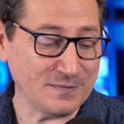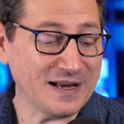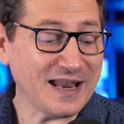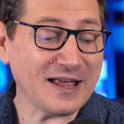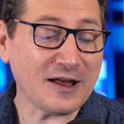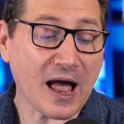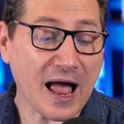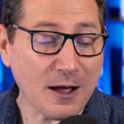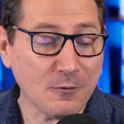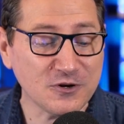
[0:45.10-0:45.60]
And
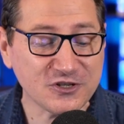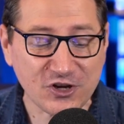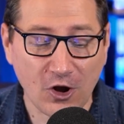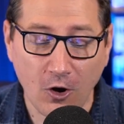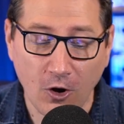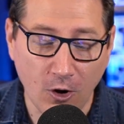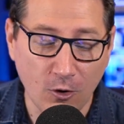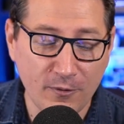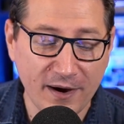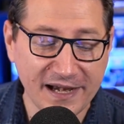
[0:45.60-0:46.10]
I was
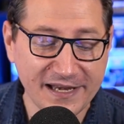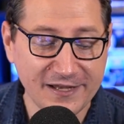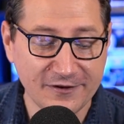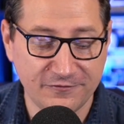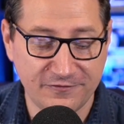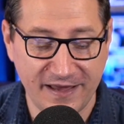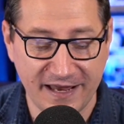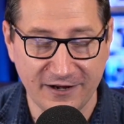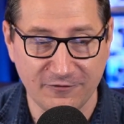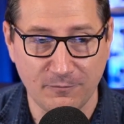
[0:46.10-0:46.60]
already a
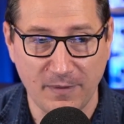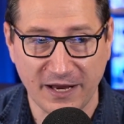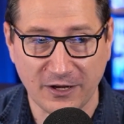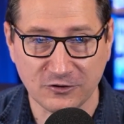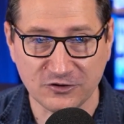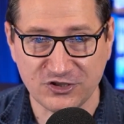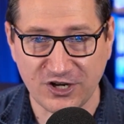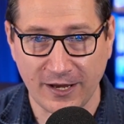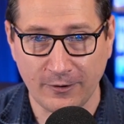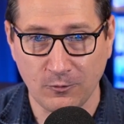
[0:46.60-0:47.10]
fan of Michael
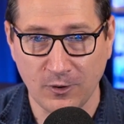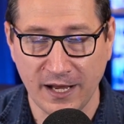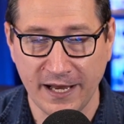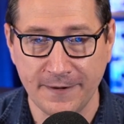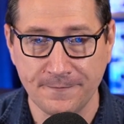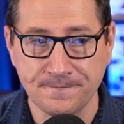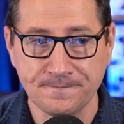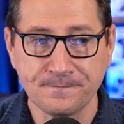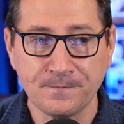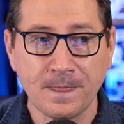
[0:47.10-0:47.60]
Jai White.
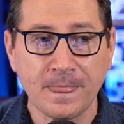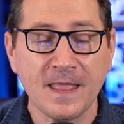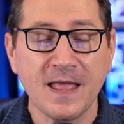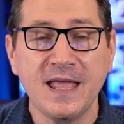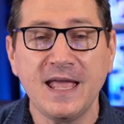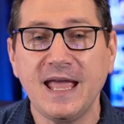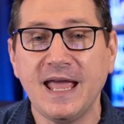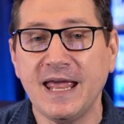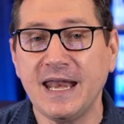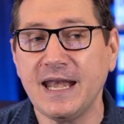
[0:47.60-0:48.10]

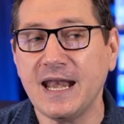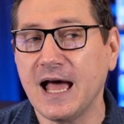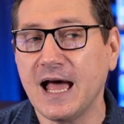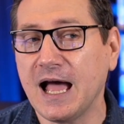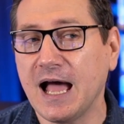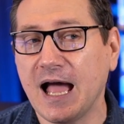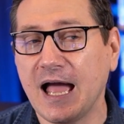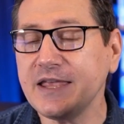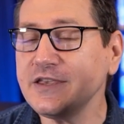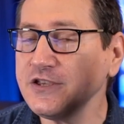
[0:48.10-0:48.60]
And
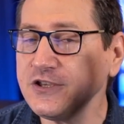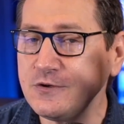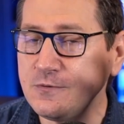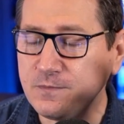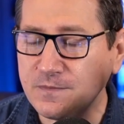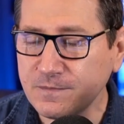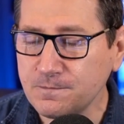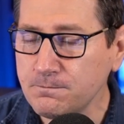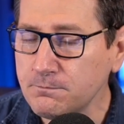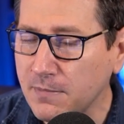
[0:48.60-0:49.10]
you
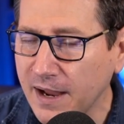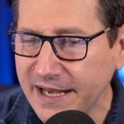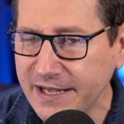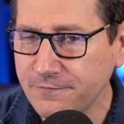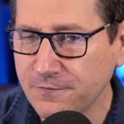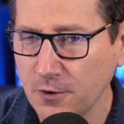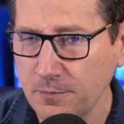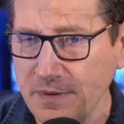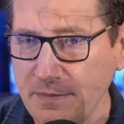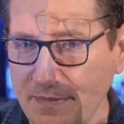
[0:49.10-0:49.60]
might have
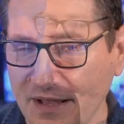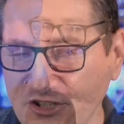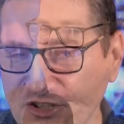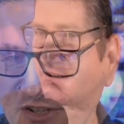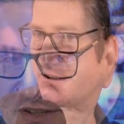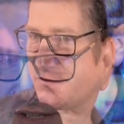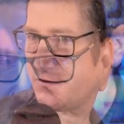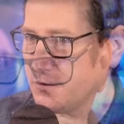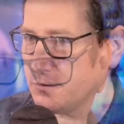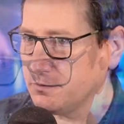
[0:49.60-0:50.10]
heard me mention
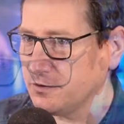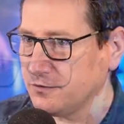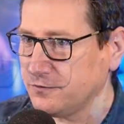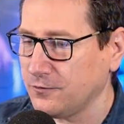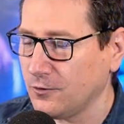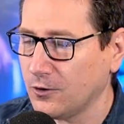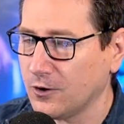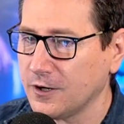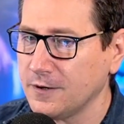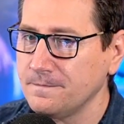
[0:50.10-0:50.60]
this film
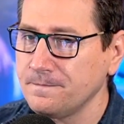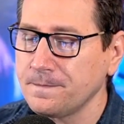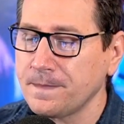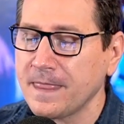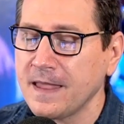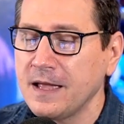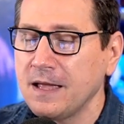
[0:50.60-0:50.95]
before.